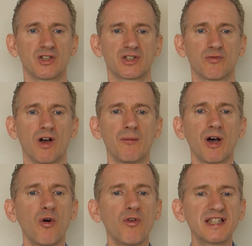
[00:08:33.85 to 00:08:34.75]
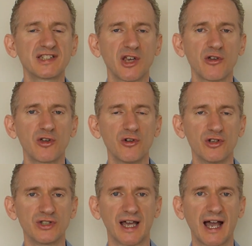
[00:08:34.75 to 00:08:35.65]
So why am I always so
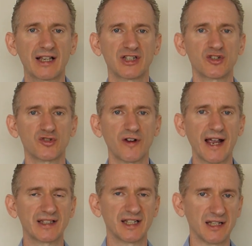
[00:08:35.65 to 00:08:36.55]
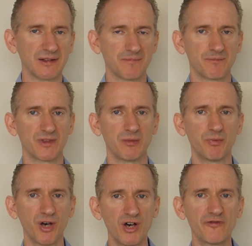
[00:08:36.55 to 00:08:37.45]
good at attracting the
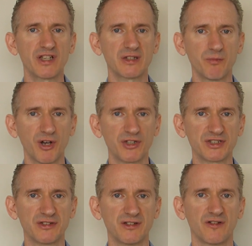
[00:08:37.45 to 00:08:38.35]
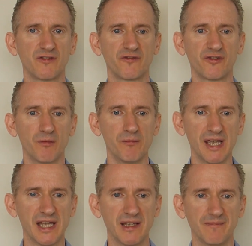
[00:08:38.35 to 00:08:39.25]
perfect person for
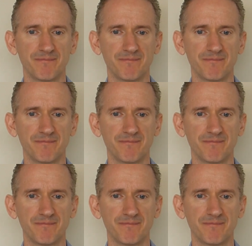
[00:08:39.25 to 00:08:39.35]
me?